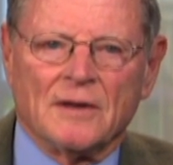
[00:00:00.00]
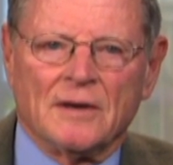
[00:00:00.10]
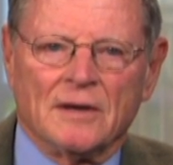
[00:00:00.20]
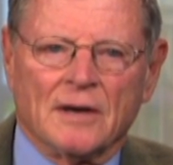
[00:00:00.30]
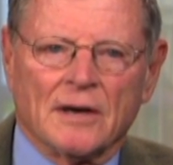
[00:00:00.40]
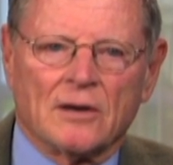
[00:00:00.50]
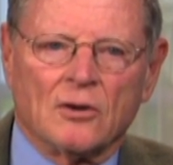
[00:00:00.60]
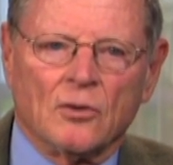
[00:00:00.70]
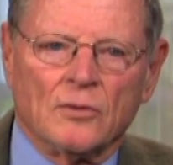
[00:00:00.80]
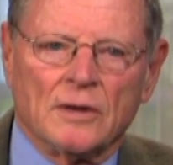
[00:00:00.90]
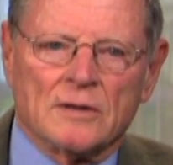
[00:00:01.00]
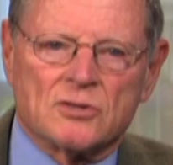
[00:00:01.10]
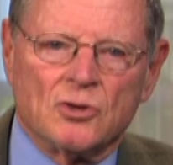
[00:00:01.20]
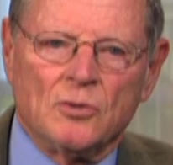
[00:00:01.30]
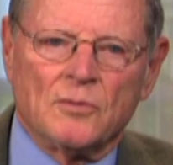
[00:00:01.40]
and I can only
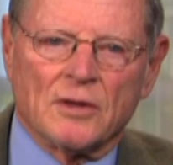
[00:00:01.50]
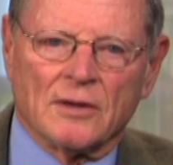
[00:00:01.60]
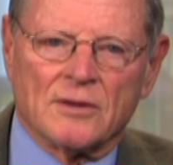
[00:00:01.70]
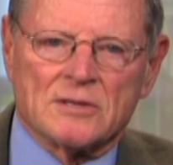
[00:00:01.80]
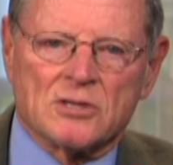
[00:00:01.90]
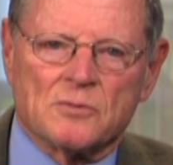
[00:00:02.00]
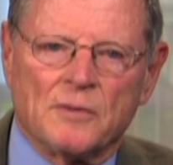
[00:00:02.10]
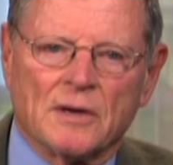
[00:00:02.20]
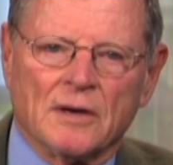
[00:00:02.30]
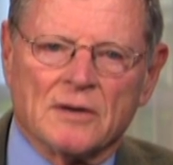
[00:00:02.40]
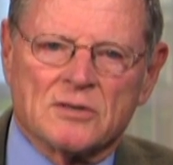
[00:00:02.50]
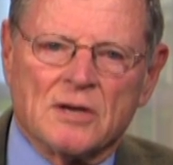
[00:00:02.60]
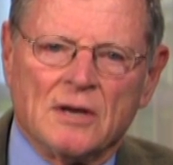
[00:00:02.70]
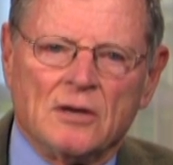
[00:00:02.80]
assume that this is because